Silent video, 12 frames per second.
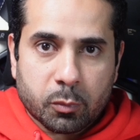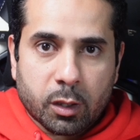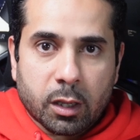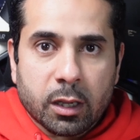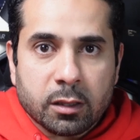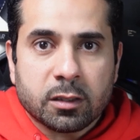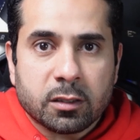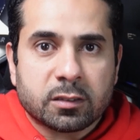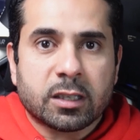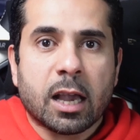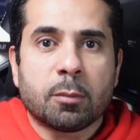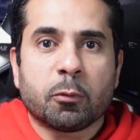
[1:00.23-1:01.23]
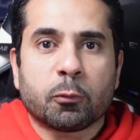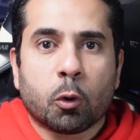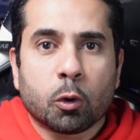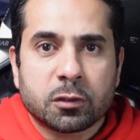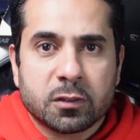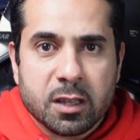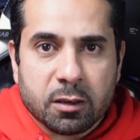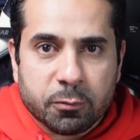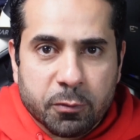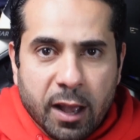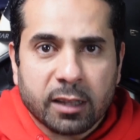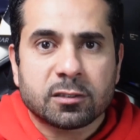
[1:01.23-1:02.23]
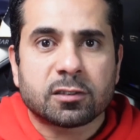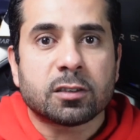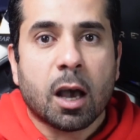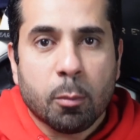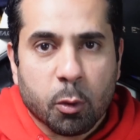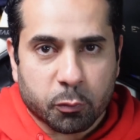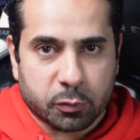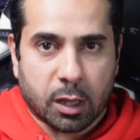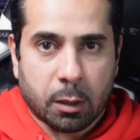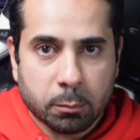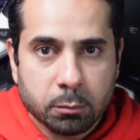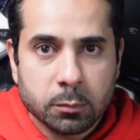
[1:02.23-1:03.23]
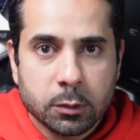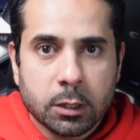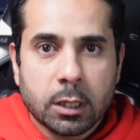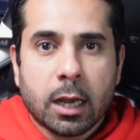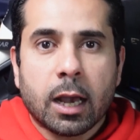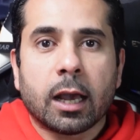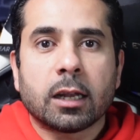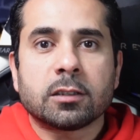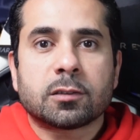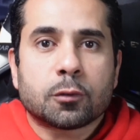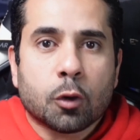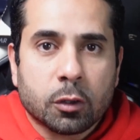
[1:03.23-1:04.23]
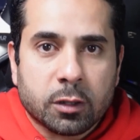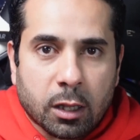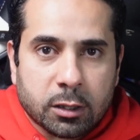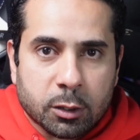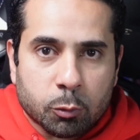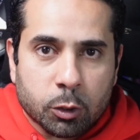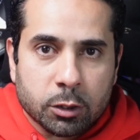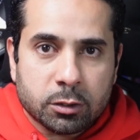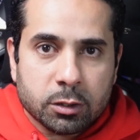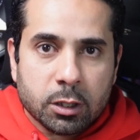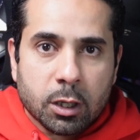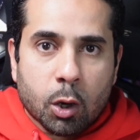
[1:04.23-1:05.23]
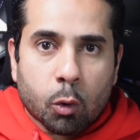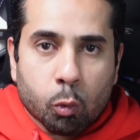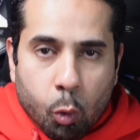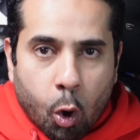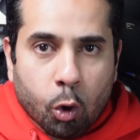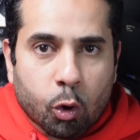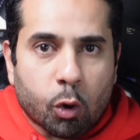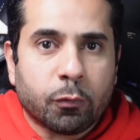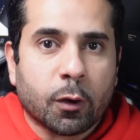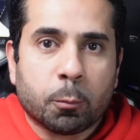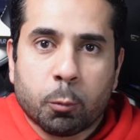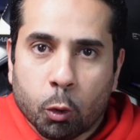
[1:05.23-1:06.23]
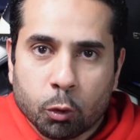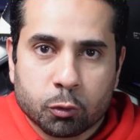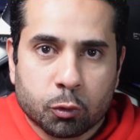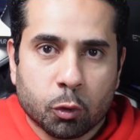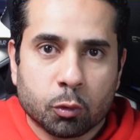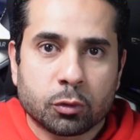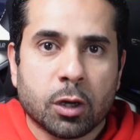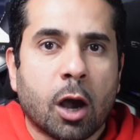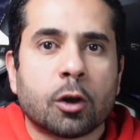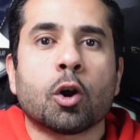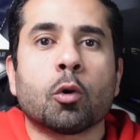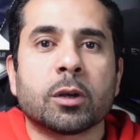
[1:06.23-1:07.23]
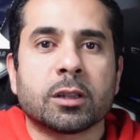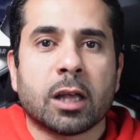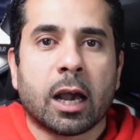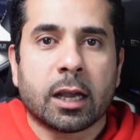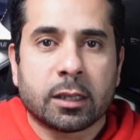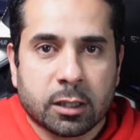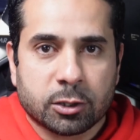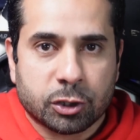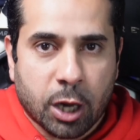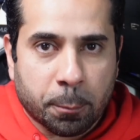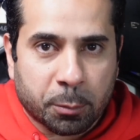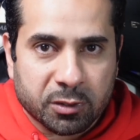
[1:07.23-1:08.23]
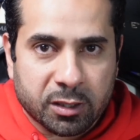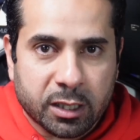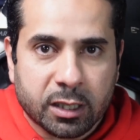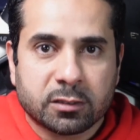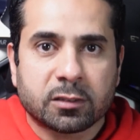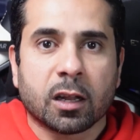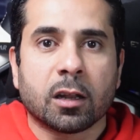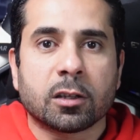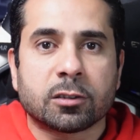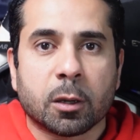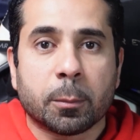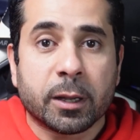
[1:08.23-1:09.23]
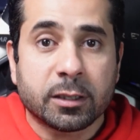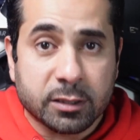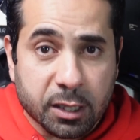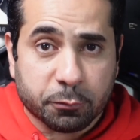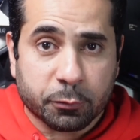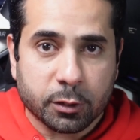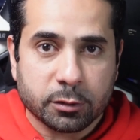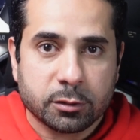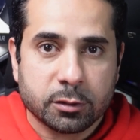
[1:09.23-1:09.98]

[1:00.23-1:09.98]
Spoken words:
in this game. Of course, their fans, some of them, at least thought that they would walk over Porto, not knowing that in the Champions League, it's a little bit different.